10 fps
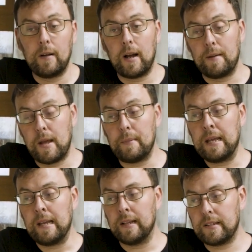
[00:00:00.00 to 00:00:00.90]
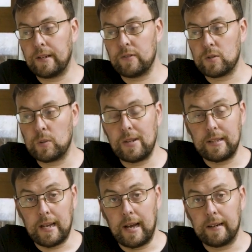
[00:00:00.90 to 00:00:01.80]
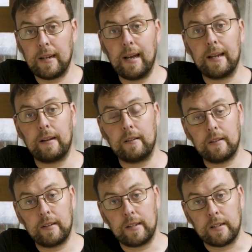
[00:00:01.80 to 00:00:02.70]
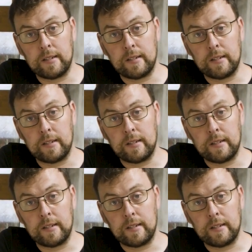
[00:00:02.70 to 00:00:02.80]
and maybe the difference between that and a